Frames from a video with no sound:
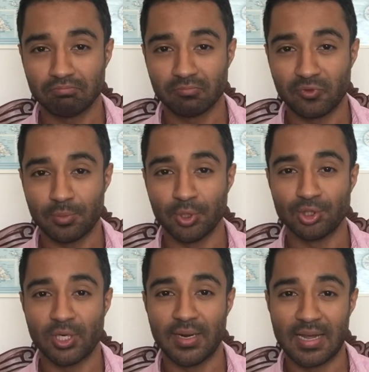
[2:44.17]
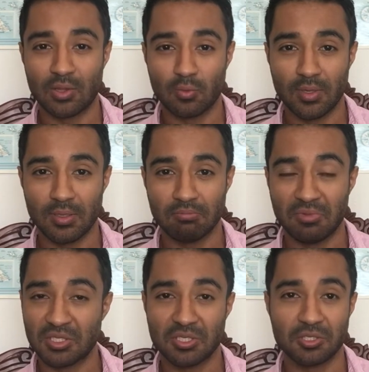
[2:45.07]
for Berkshire Hathaway in
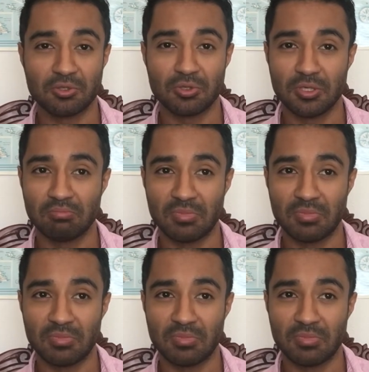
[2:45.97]
its history.